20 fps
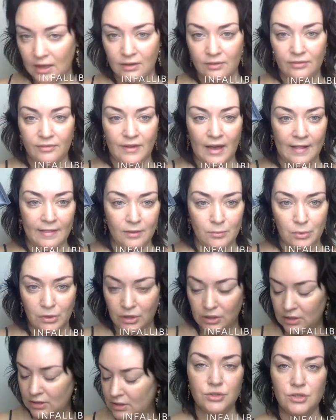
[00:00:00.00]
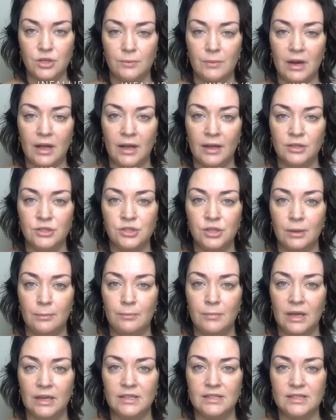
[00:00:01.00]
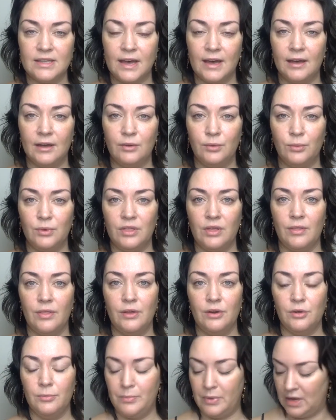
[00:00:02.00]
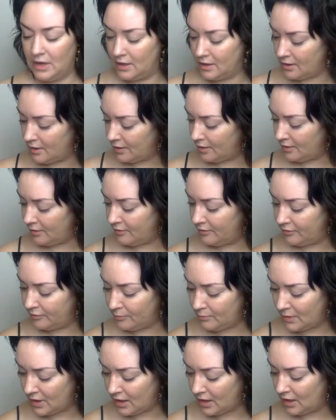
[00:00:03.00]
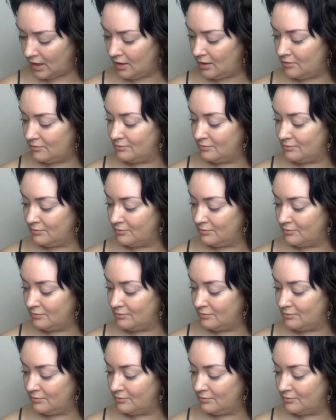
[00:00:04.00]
Infallible. So I'm going to actually mix that with a little bit of my